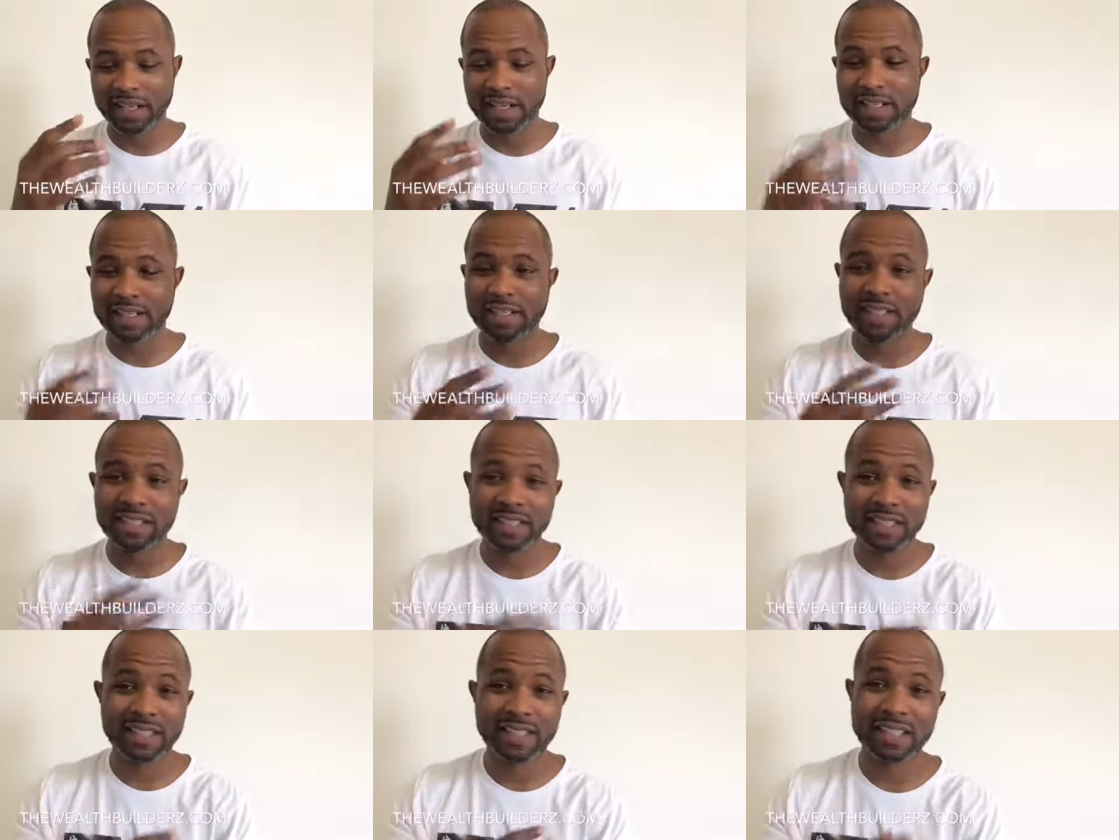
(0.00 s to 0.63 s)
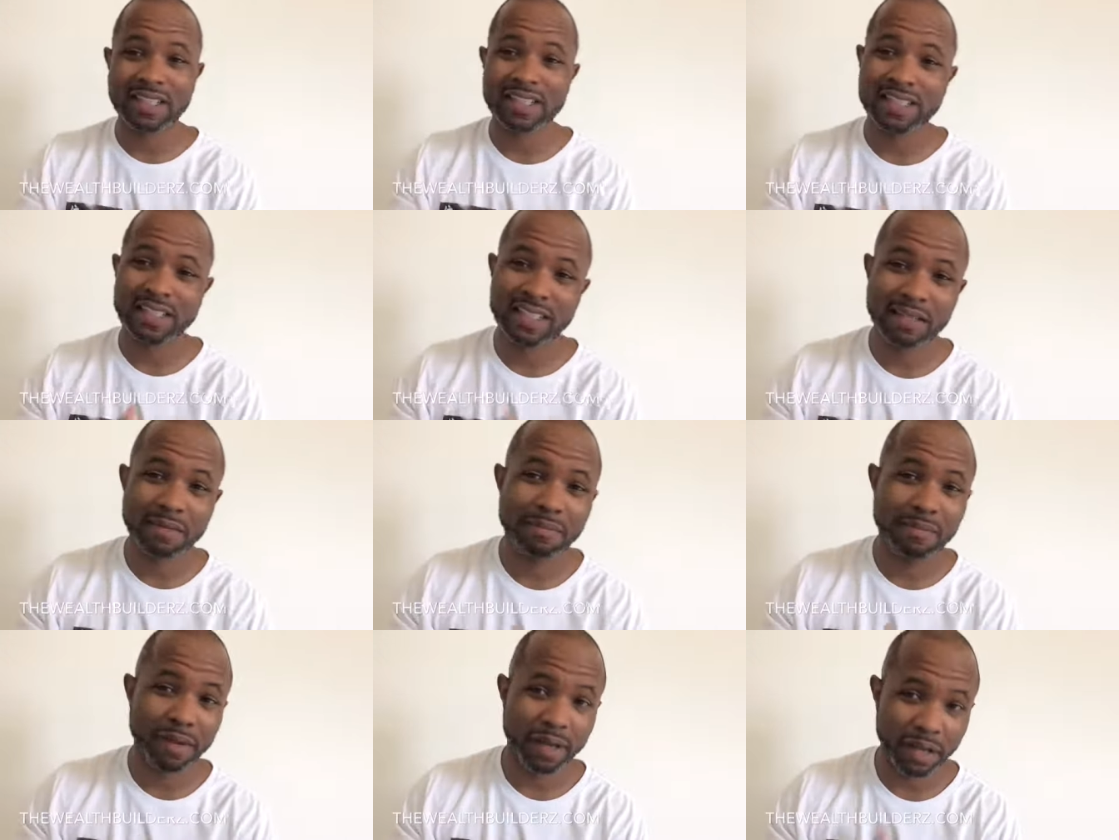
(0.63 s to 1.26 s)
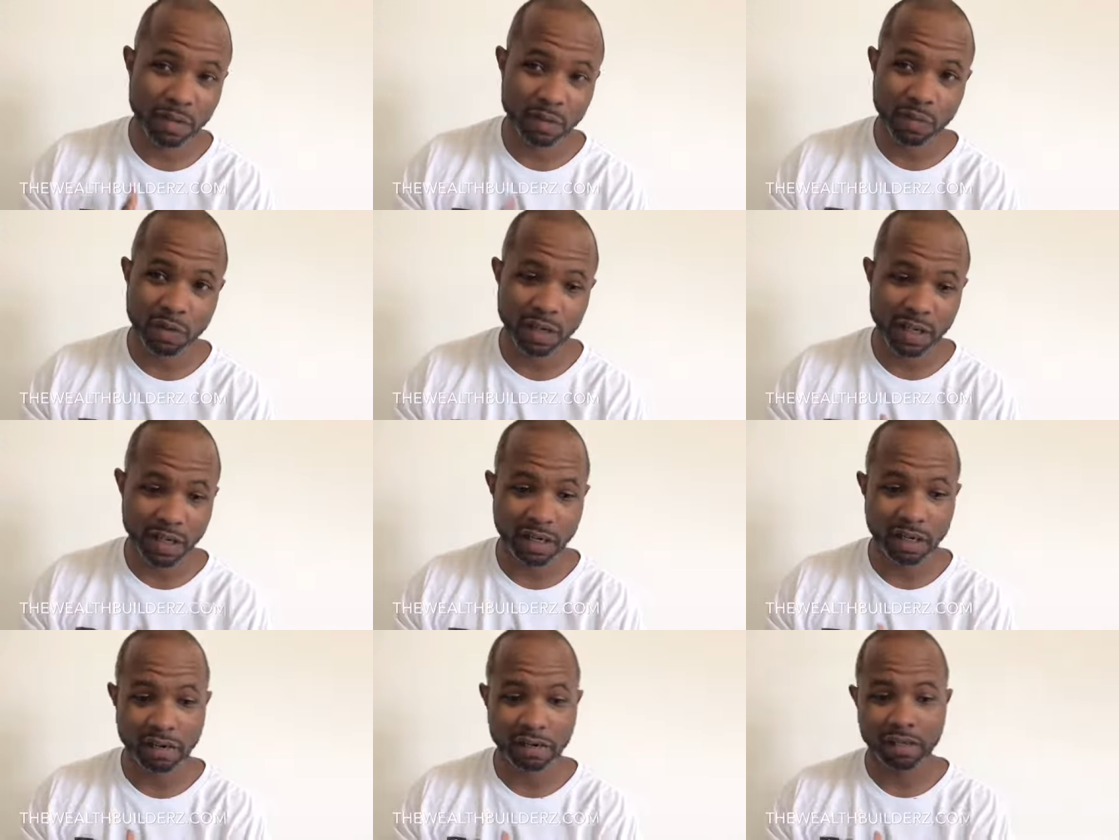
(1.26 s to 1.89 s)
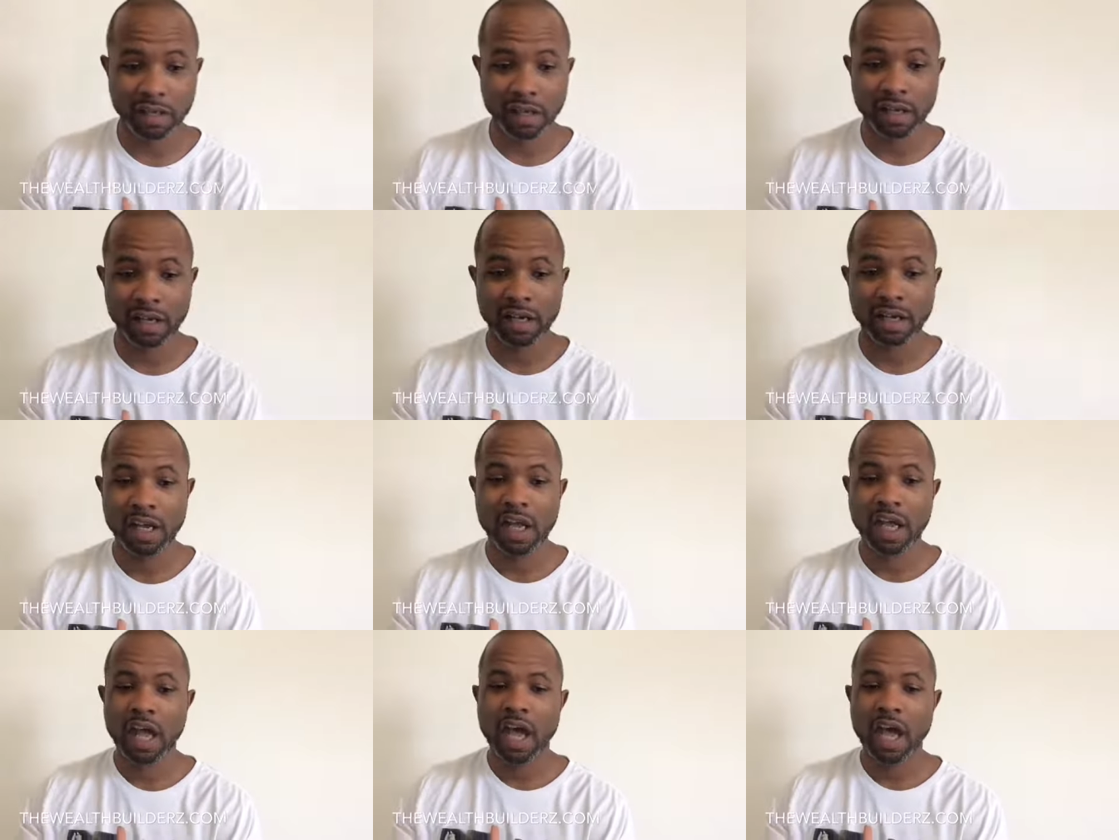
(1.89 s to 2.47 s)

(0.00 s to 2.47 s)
This is this is a big one here, okay?